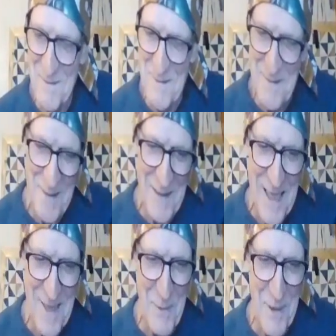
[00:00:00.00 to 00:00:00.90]
Last
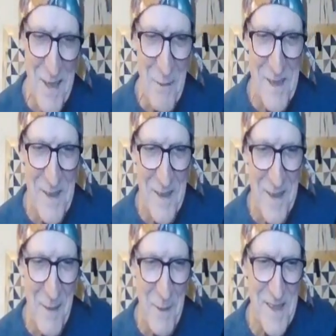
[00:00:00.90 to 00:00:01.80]
word, I
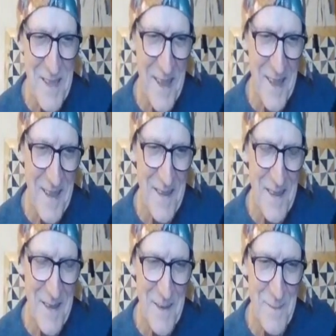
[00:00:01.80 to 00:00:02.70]
would say
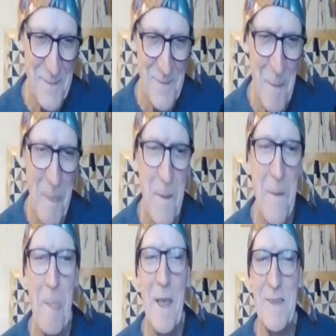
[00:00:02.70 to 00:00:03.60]

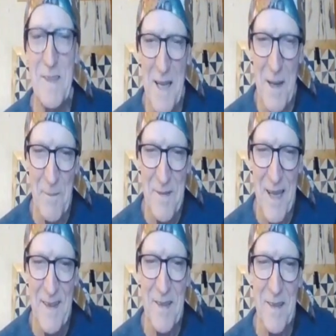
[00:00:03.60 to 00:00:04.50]
it's time that
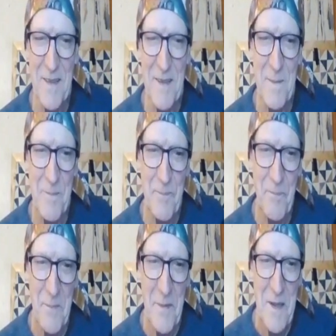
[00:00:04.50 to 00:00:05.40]
the
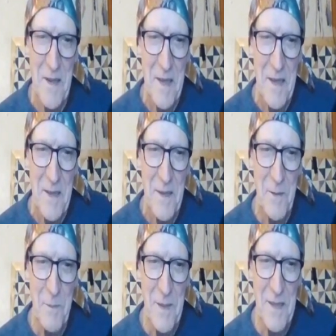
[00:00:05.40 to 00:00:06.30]

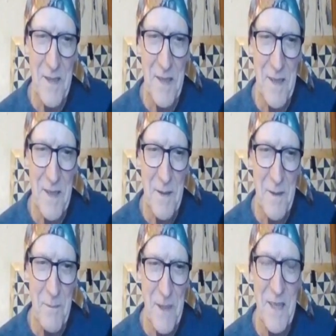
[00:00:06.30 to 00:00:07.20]

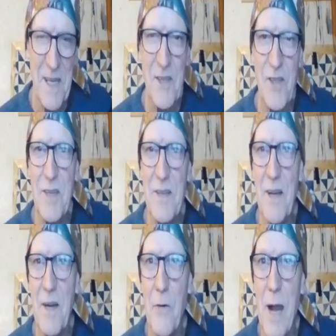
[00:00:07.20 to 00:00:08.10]
Métis agenda
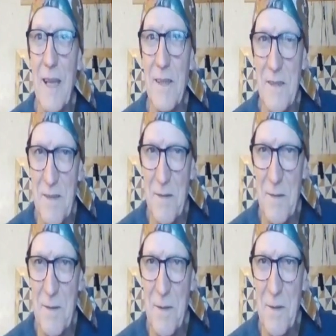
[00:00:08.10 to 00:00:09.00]
arise,
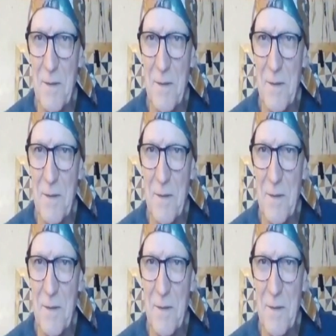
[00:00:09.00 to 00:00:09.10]
you